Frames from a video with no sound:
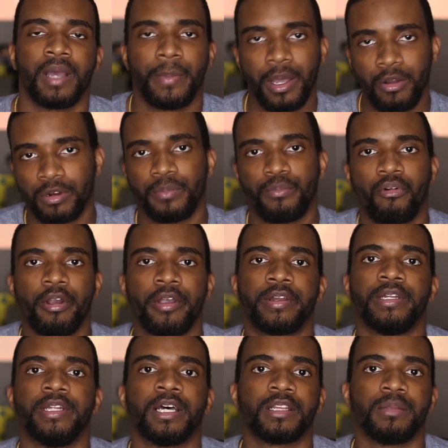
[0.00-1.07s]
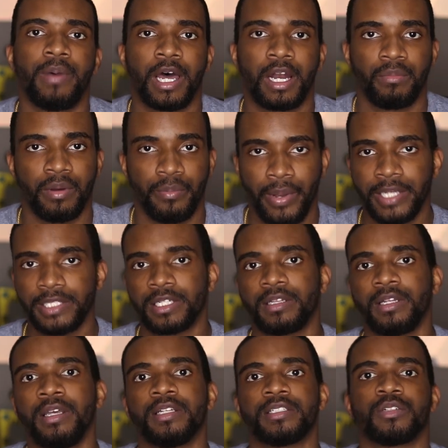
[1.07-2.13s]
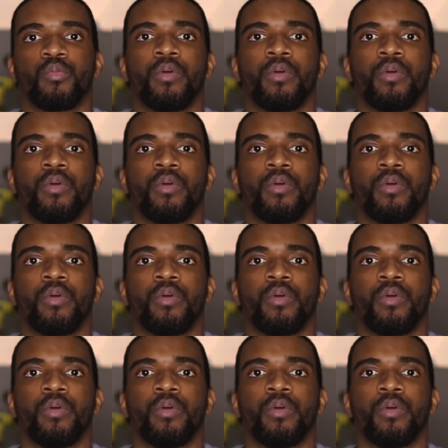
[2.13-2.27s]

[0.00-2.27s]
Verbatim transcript: I'm not going to bore you to death about it, but basically it's